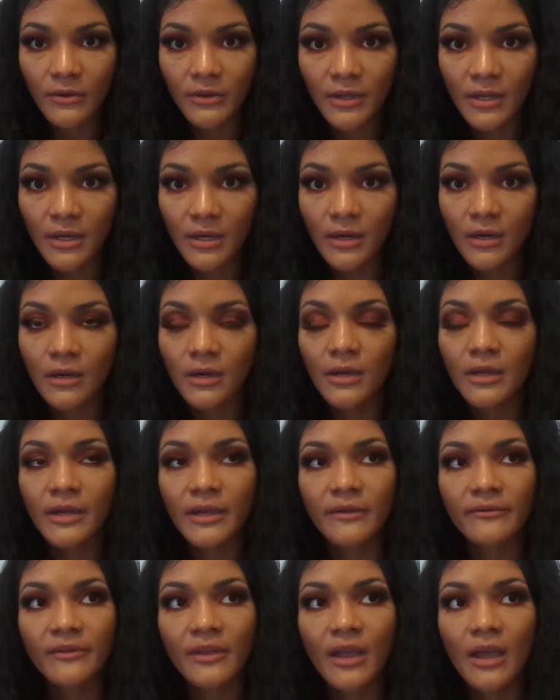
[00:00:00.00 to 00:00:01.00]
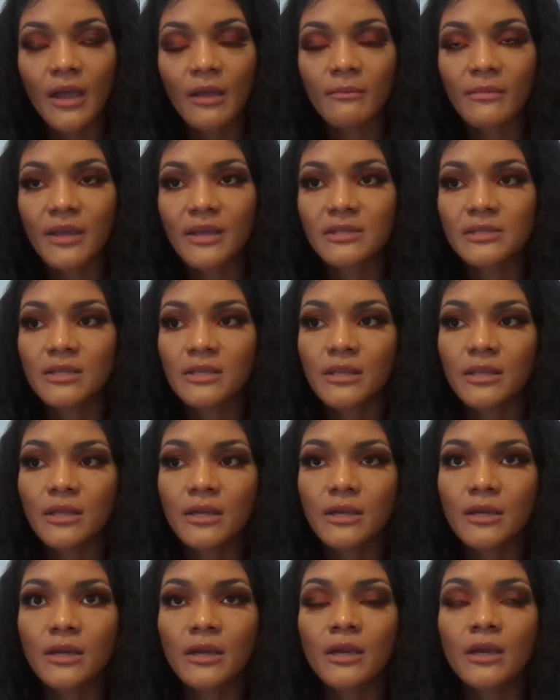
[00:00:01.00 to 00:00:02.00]
there ahead of time and I sit
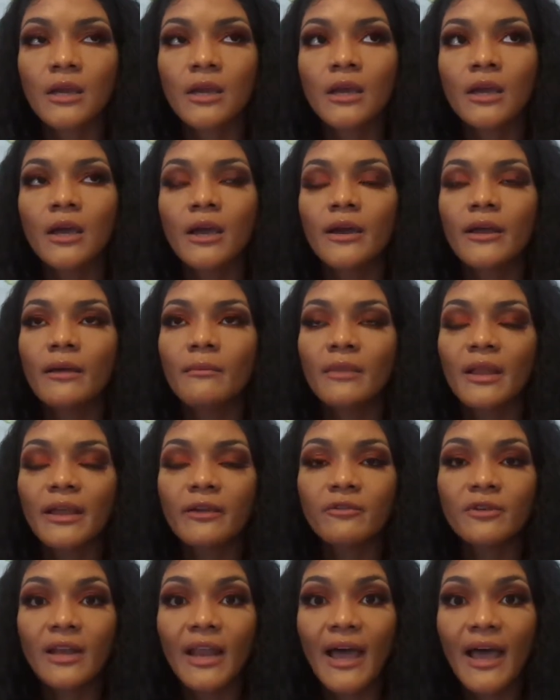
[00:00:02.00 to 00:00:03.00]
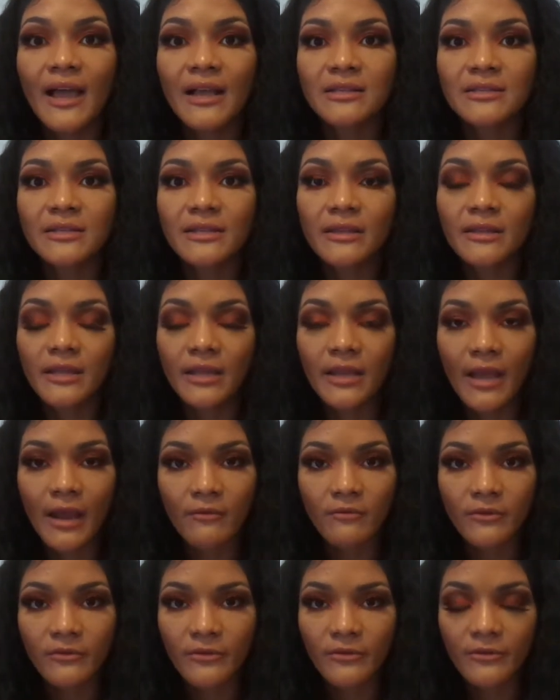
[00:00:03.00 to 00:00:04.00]
there, I'm like relaxed, and then I
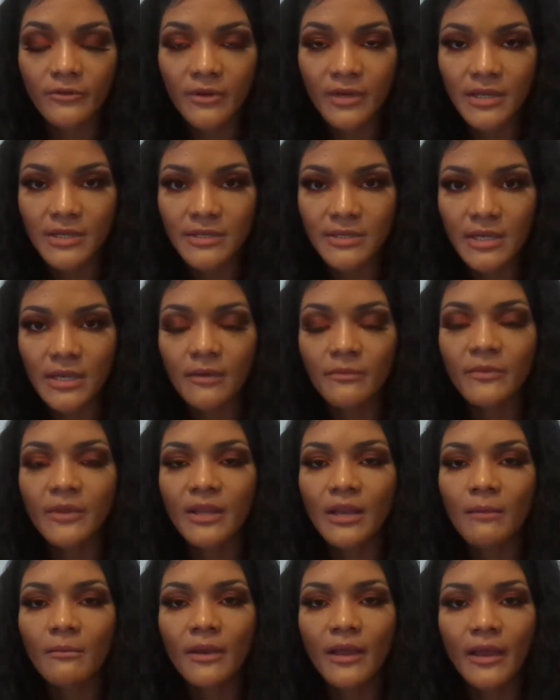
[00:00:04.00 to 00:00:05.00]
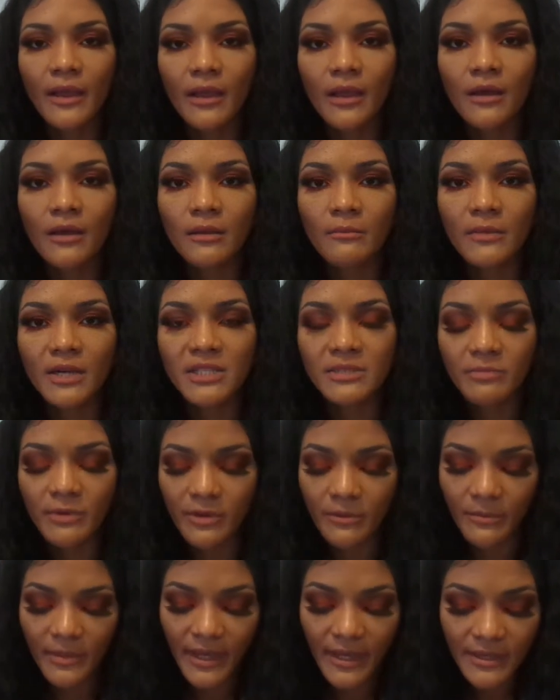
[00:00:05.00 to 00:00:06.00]
review for the exam, then I'm like on a much better
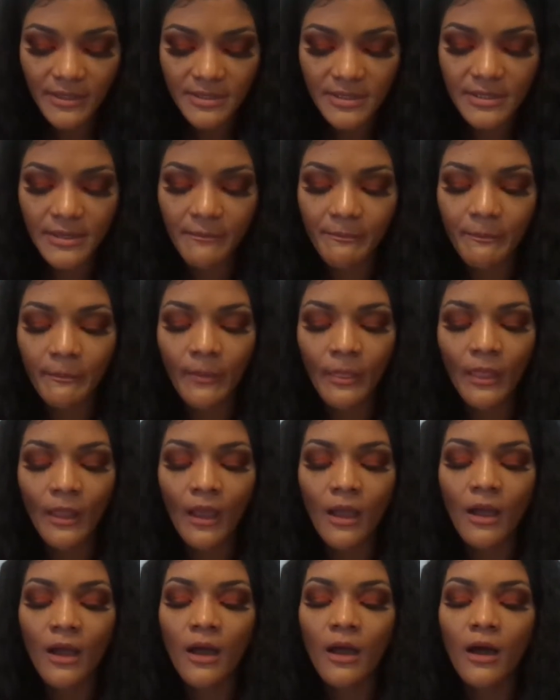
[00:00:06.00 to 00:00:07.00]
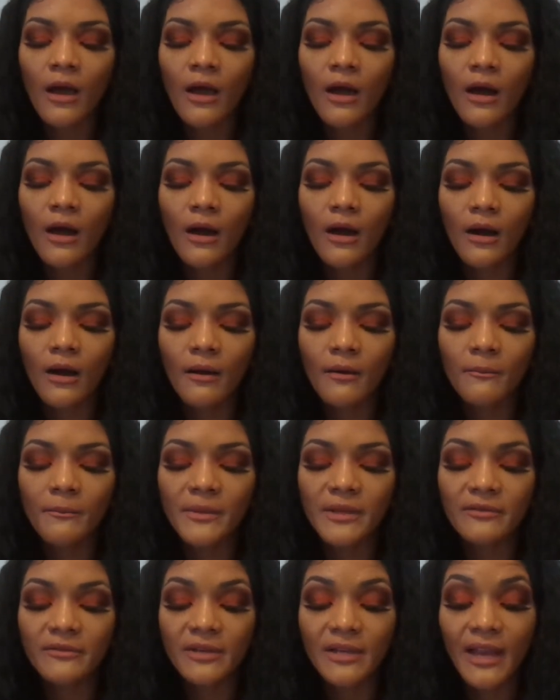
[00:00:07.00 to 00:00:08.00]
place. Um,
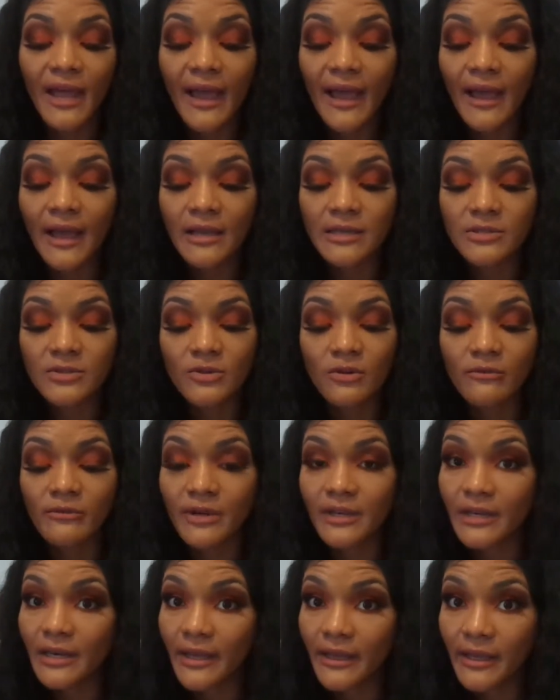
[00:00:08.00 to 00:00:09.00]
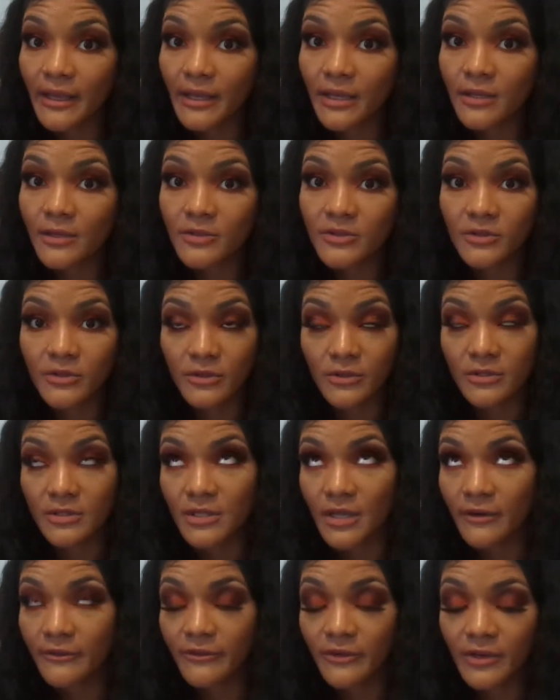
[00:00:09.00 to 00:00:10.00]
be relaxed, don't run late, so you'll
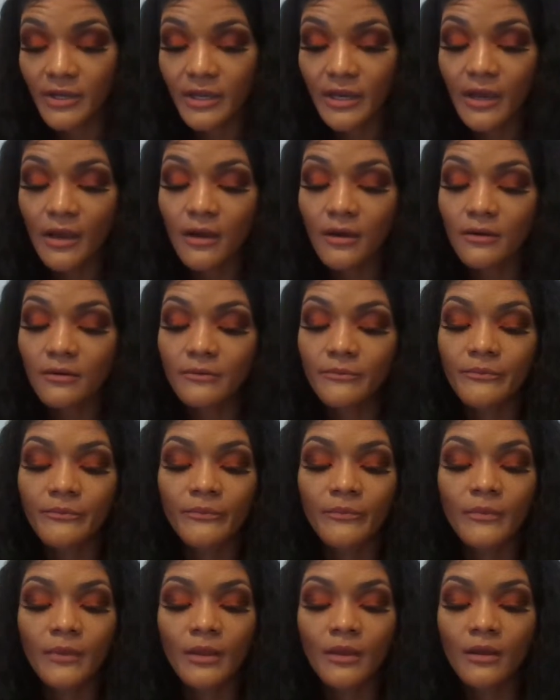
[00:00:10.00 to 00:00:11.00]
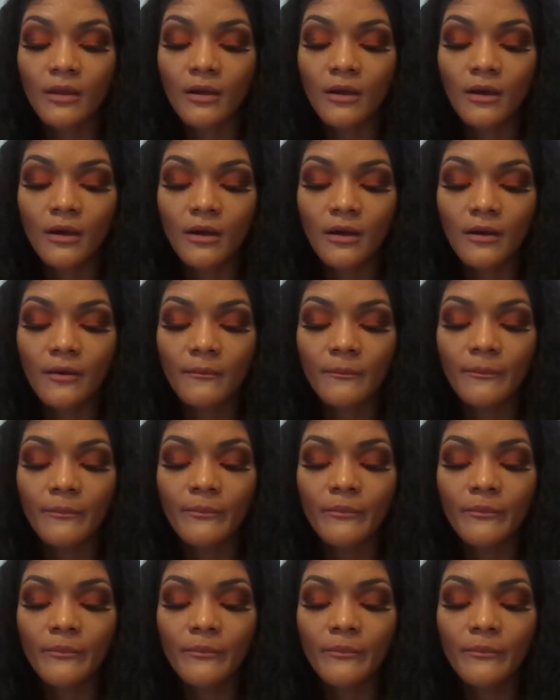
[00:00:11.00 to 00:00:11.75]
start freaking out. Um,